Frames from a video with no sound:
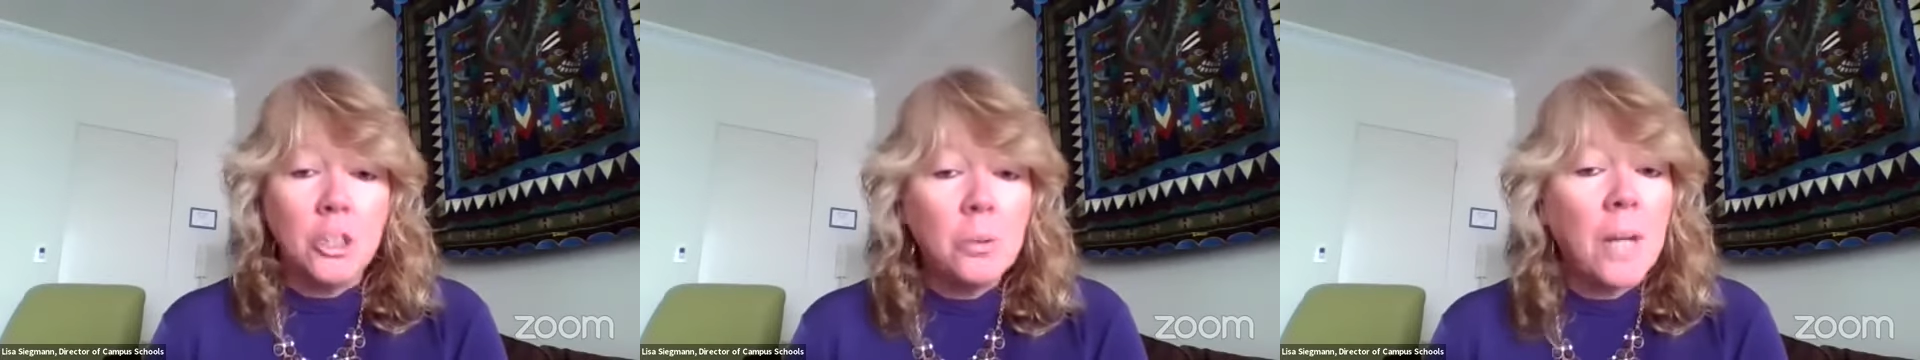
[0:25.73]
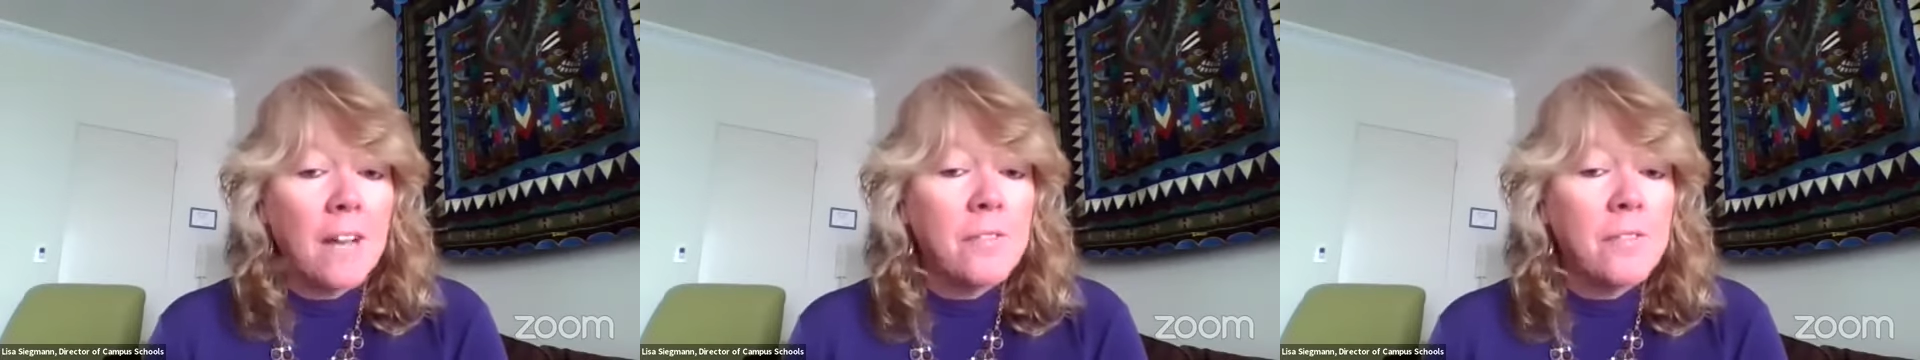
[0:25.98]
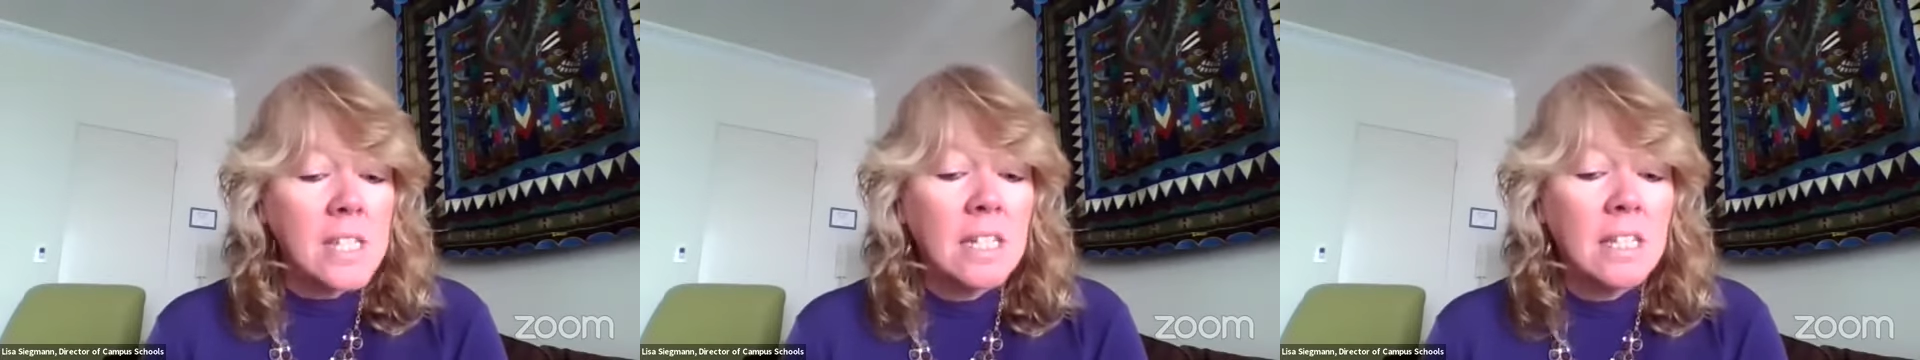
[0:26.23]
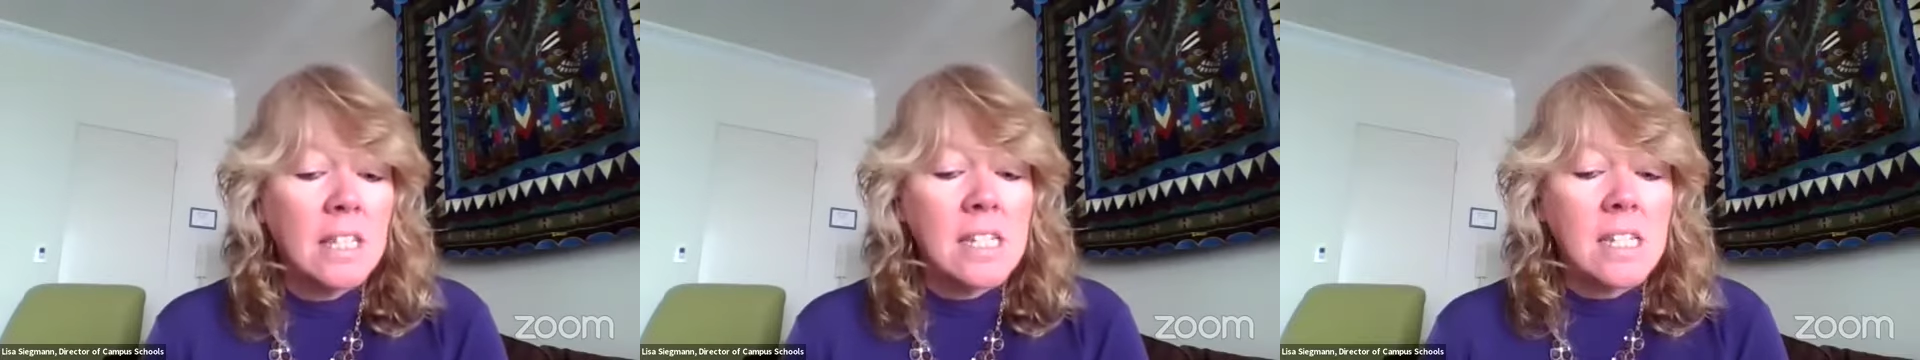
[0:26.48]
You have
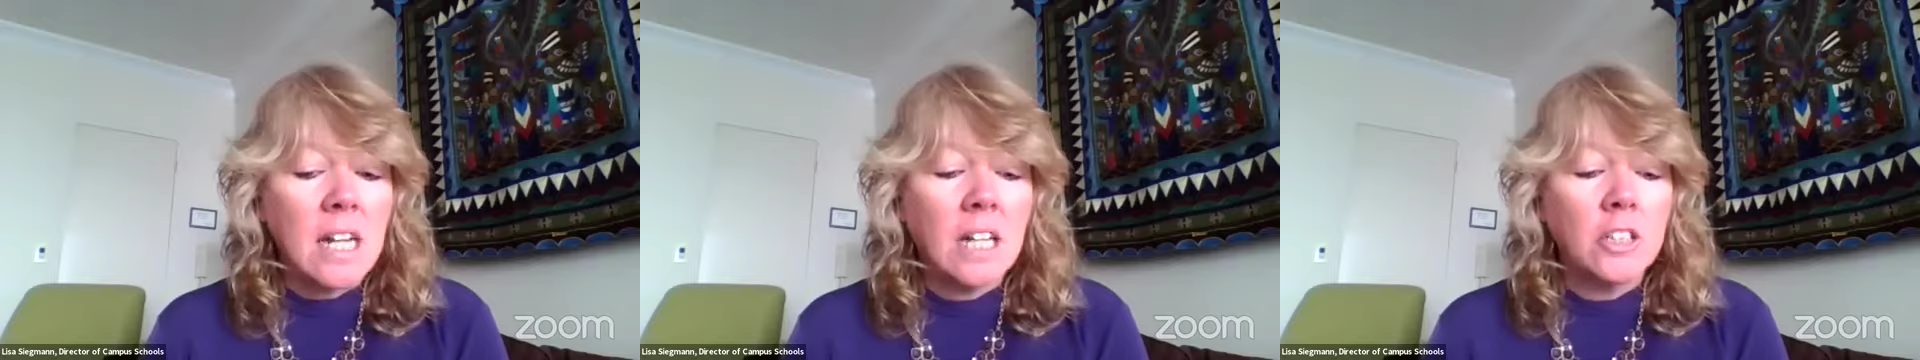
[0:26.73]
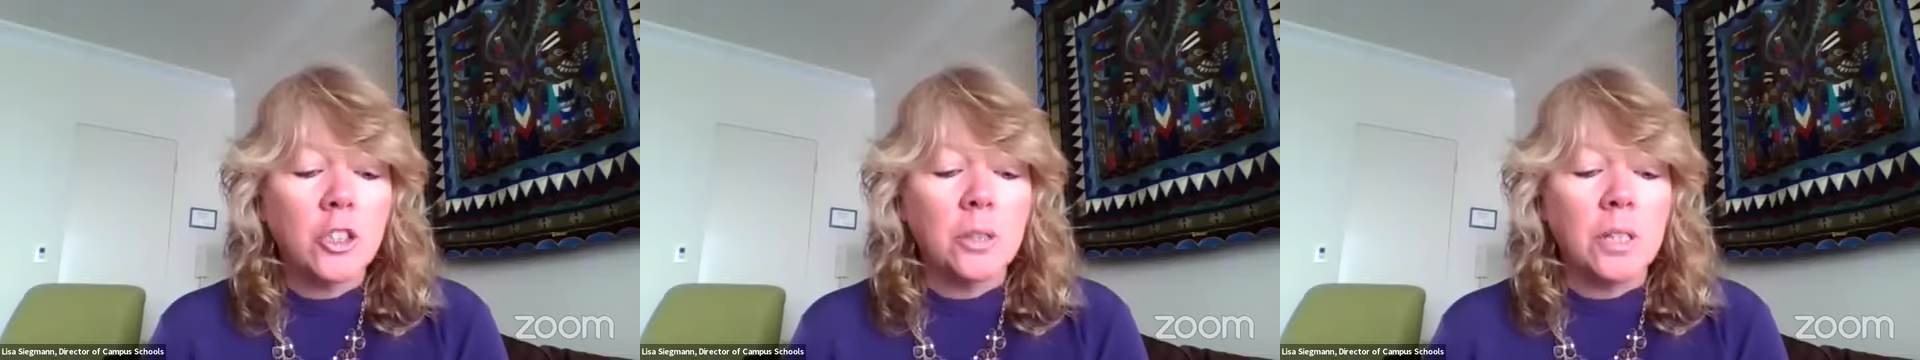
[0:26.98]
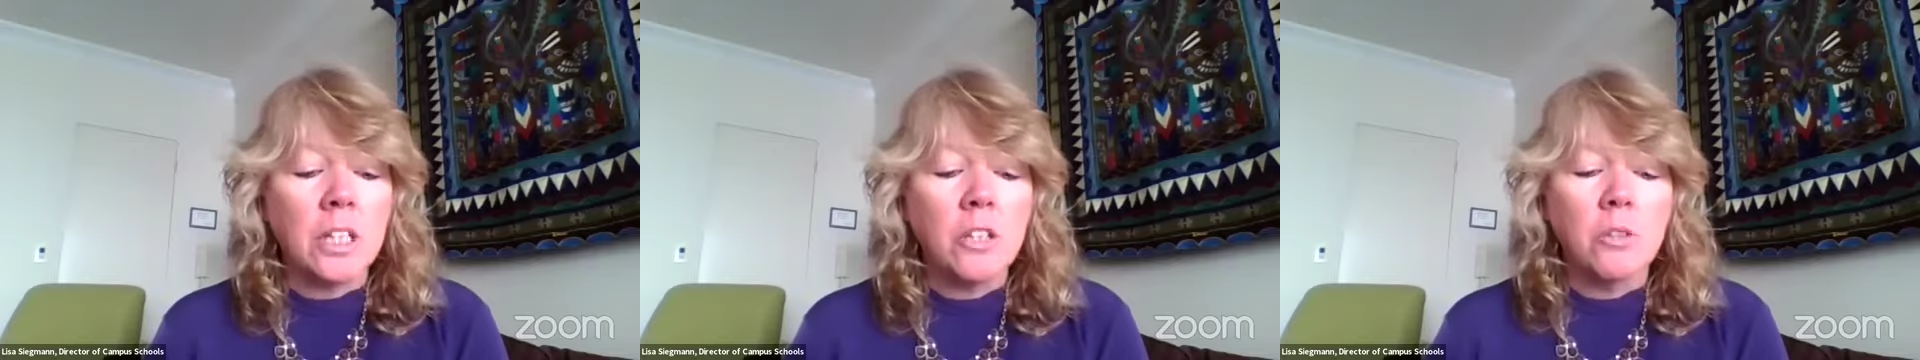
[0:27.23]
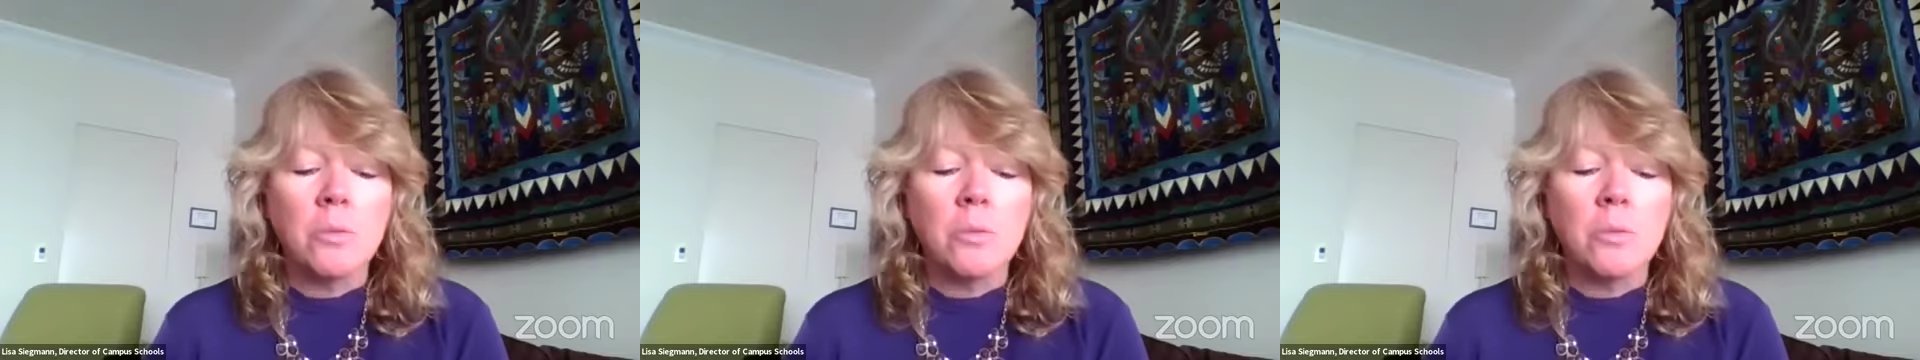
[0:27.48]
seen this country